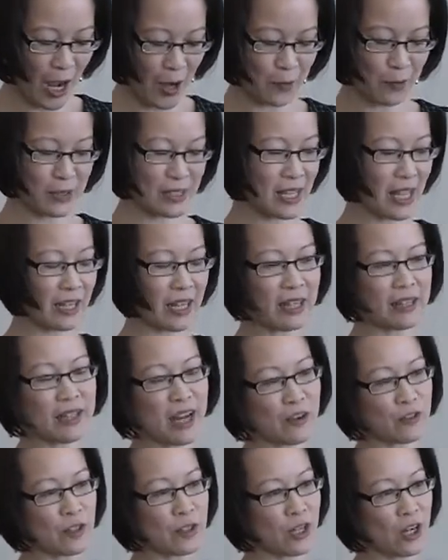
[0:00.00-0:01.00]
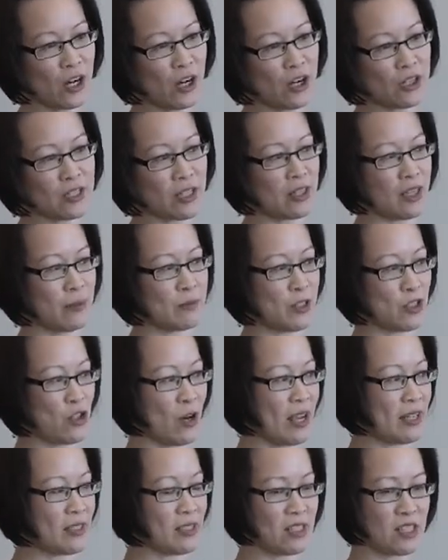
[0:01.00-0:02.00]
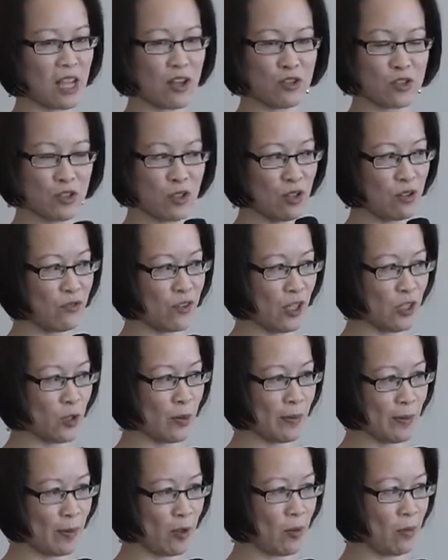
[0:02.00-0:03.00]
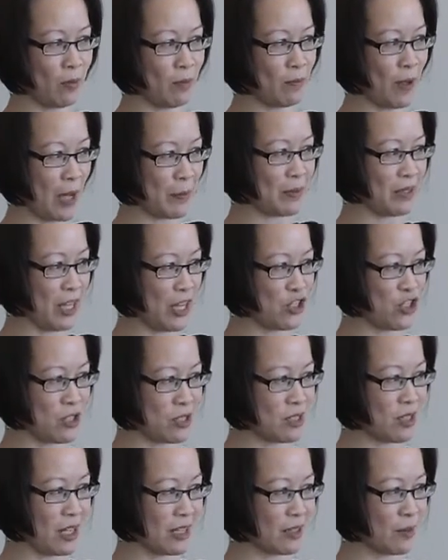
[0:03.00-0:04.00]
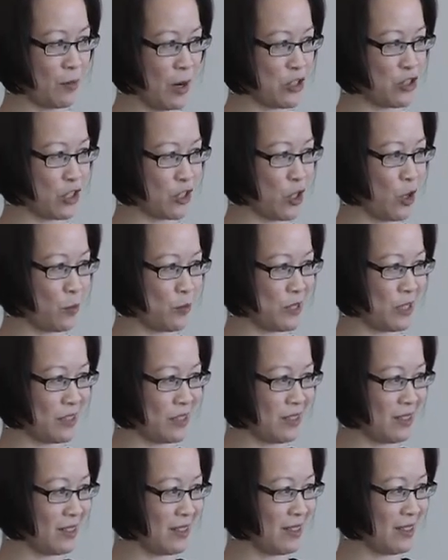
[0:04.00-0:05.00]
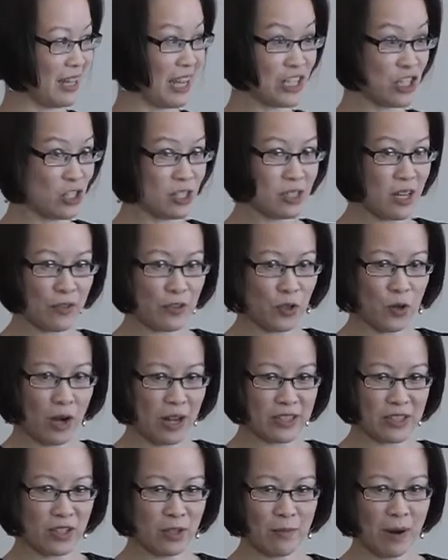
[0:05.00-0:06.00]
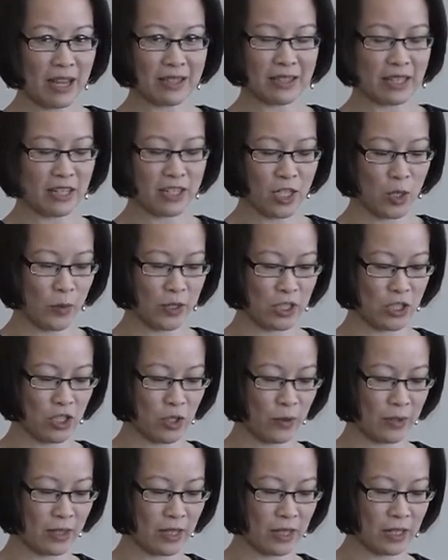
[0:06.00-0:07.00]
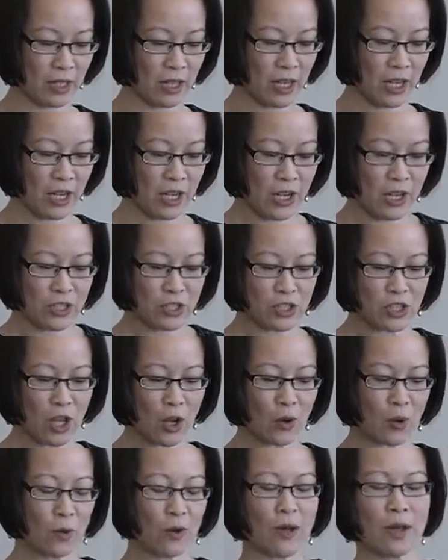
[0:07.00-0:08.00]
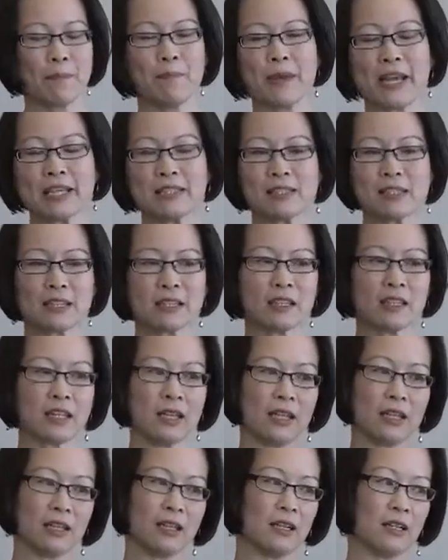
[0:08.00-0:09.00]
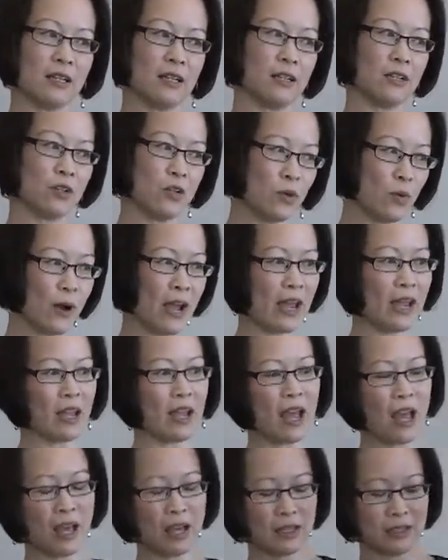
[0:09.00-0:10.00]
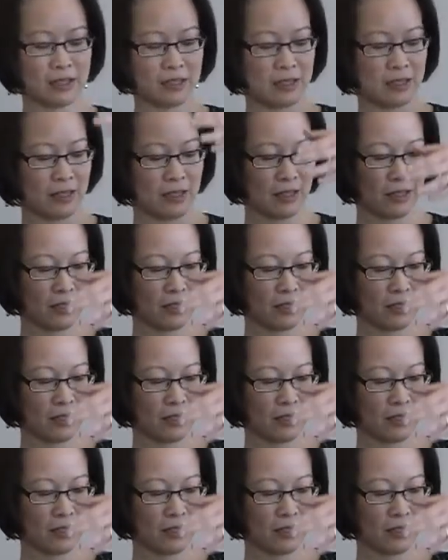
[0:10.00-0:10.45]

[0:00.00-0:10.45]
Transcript: was that it never occurred to them to try and serve vulnerable populations like Project Hope did. It just never crossed their mind. They didn't know what to do with it. So basically, Gu Wei and